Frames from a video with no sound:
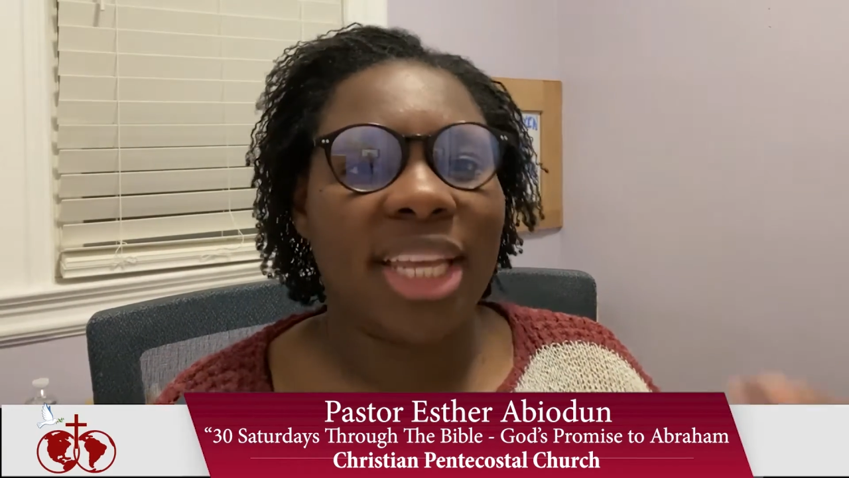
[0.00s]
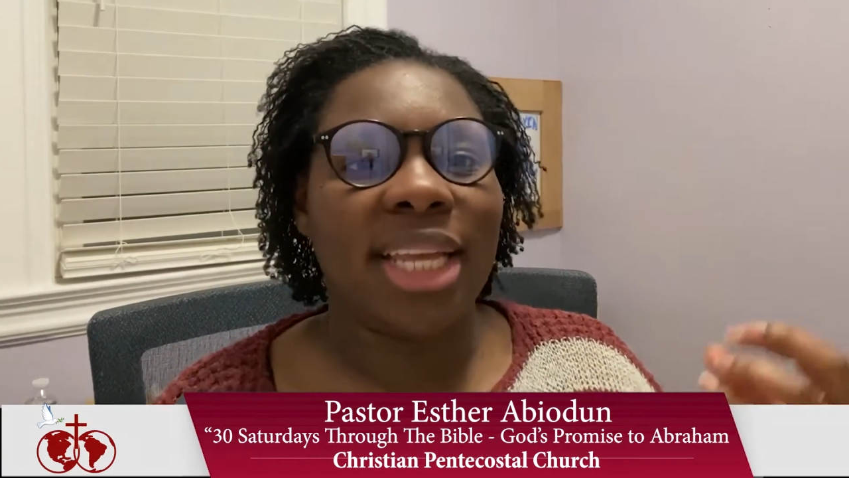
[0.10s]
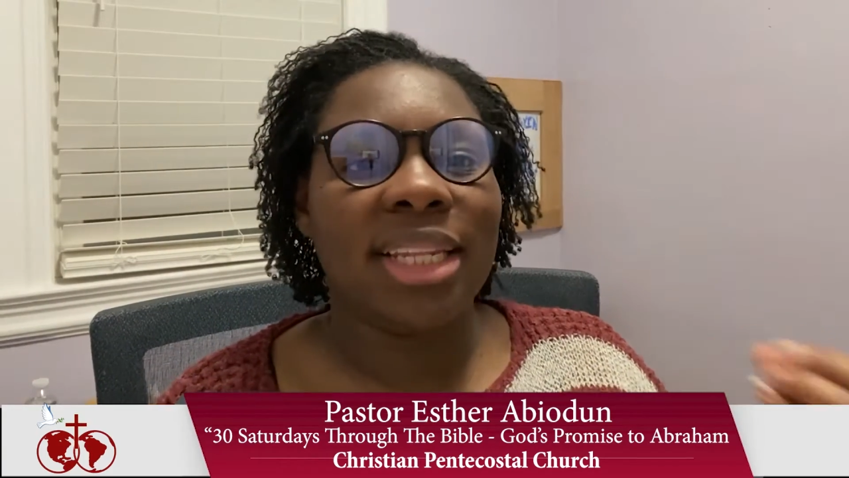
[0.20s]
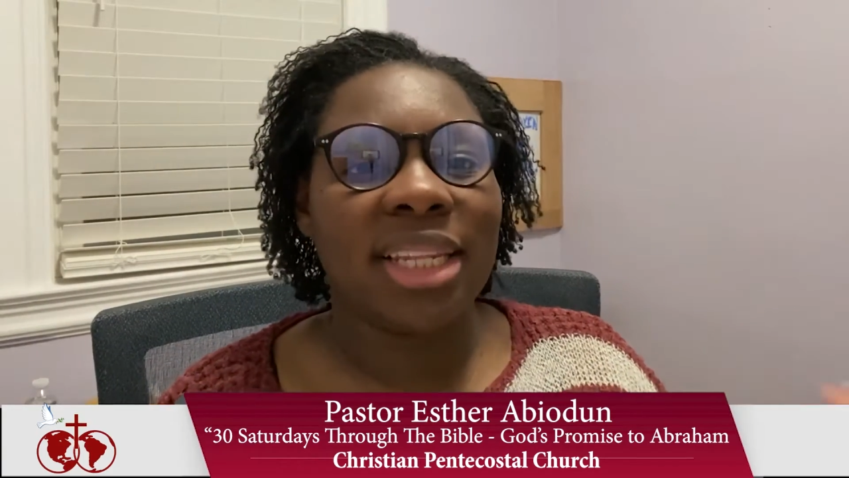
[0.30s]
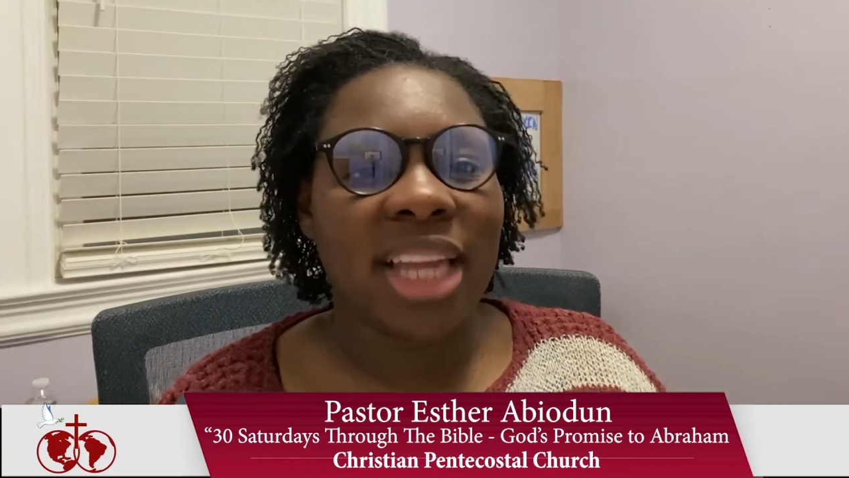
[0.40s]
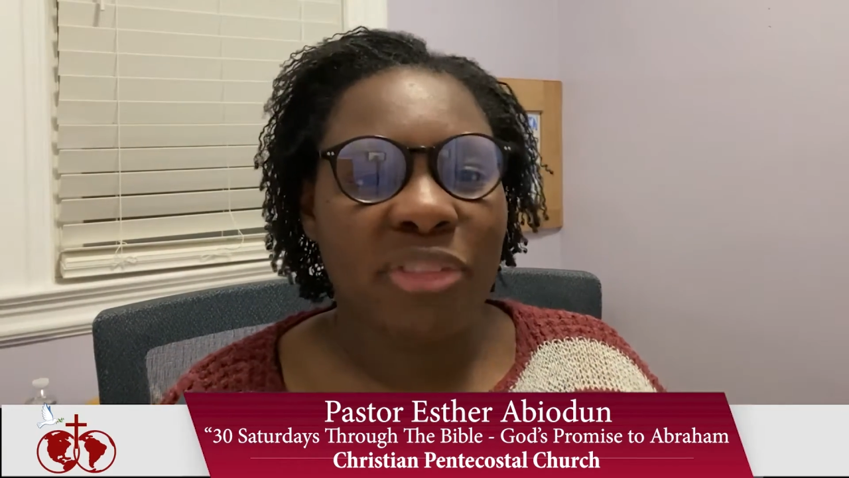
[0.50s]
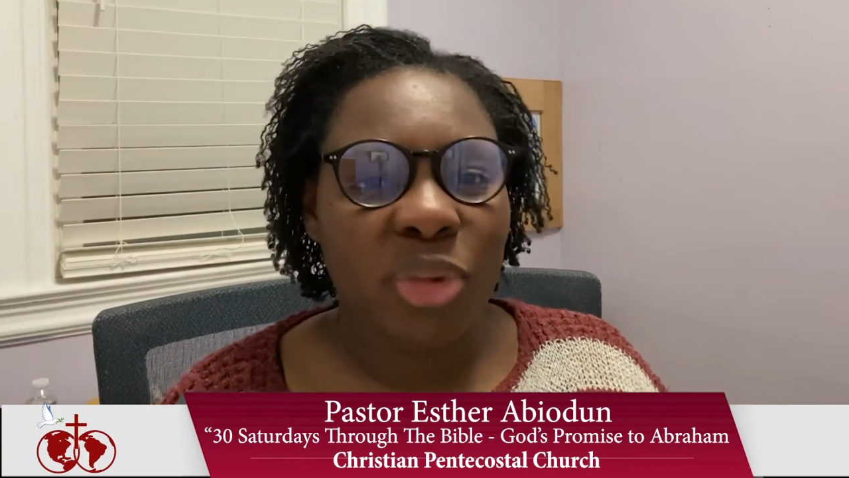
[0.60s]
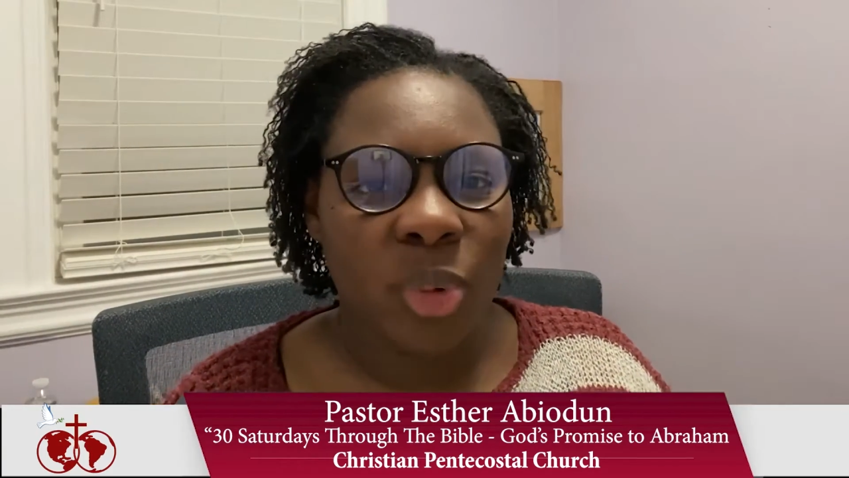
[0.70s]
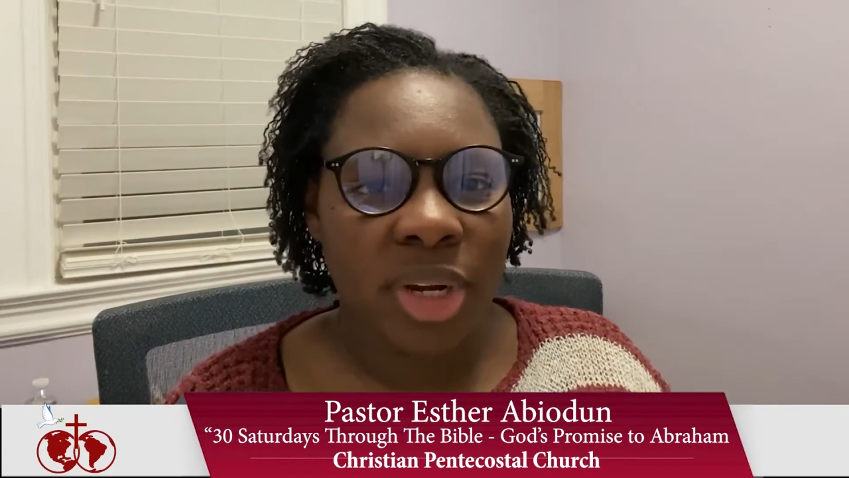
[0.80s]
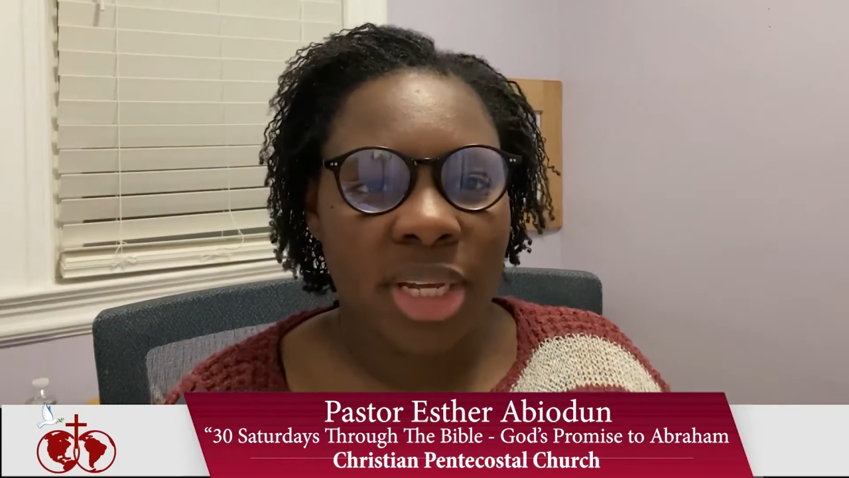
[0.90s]
he
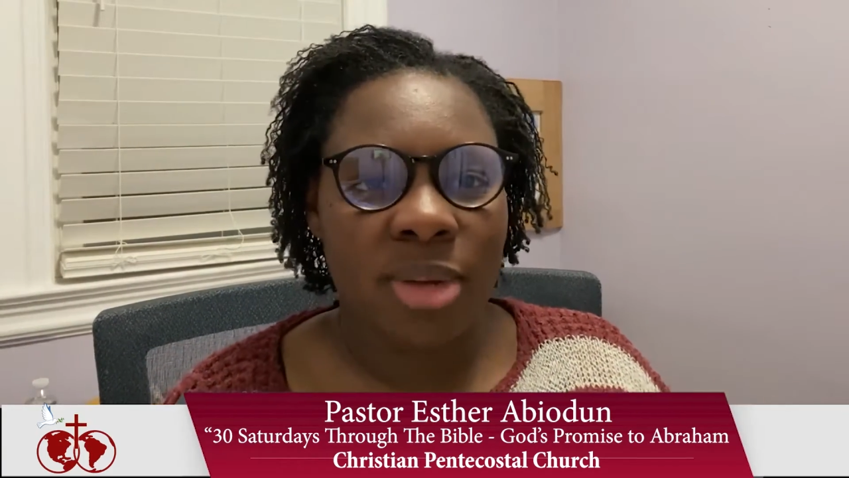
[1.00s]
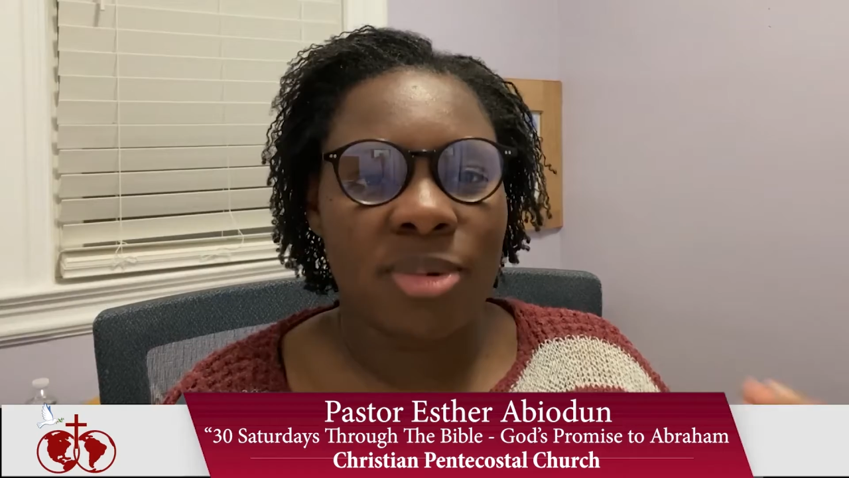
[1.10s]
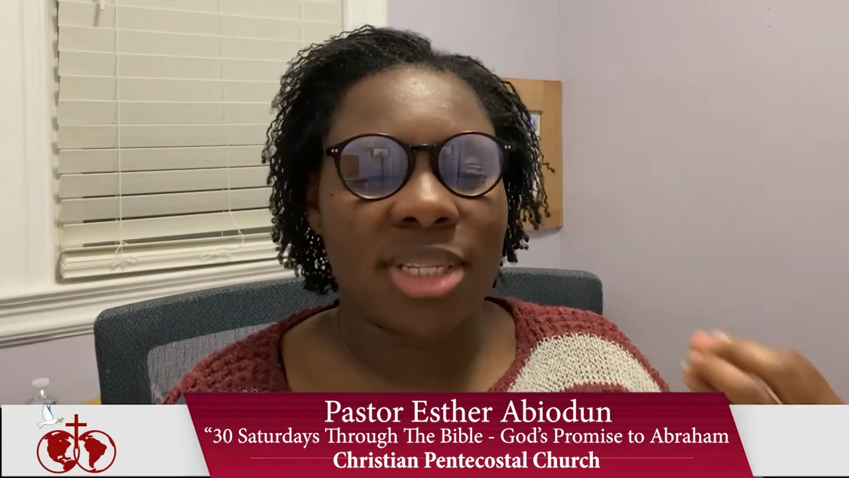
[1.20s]
left where he